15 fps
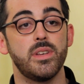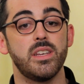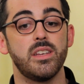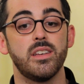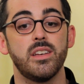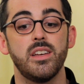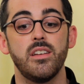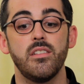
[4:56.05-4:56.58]
be
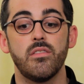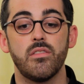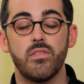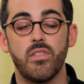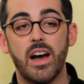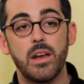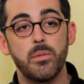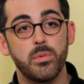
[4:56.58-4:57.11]

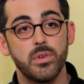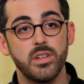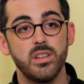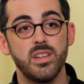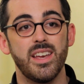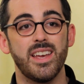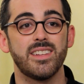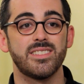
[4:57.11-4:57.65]
vibrant
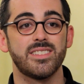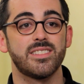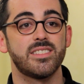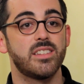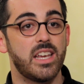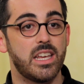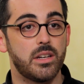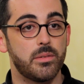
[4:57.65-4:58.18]
and
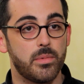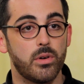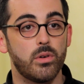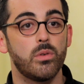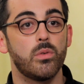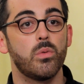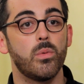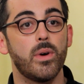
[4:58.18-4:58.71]

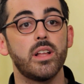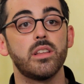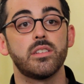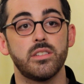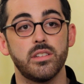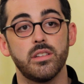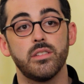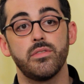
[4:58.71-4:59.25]
sustainable well
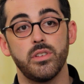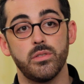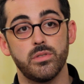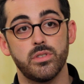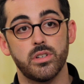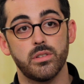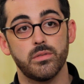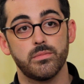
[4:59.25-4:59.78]
into the
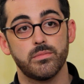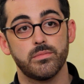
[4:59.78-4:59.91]
future.